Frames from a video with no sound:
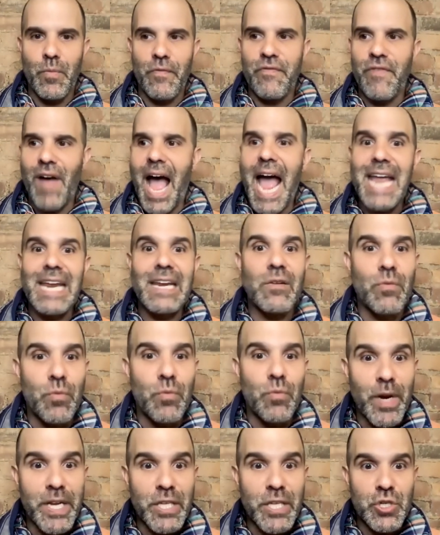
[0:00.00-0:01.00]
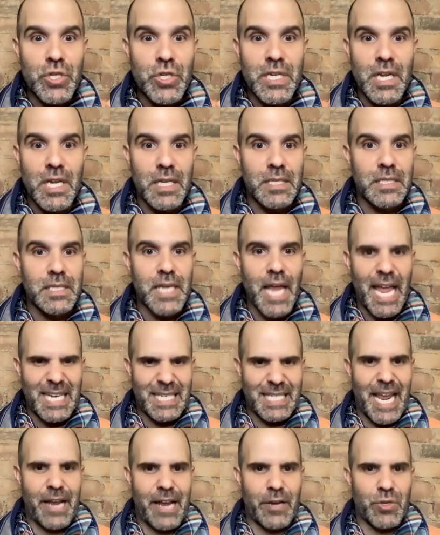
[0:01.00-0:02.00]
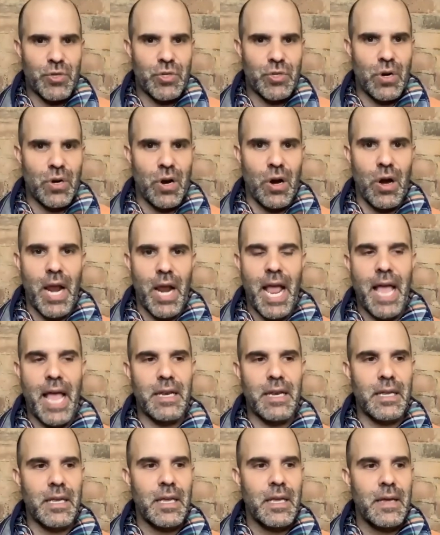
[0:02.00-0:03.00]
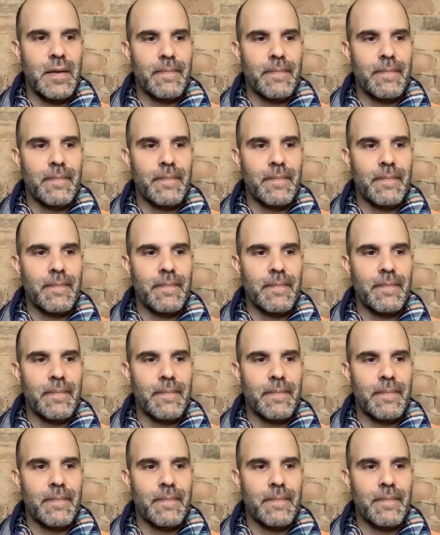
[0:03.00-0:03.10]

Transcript: find richness and texture and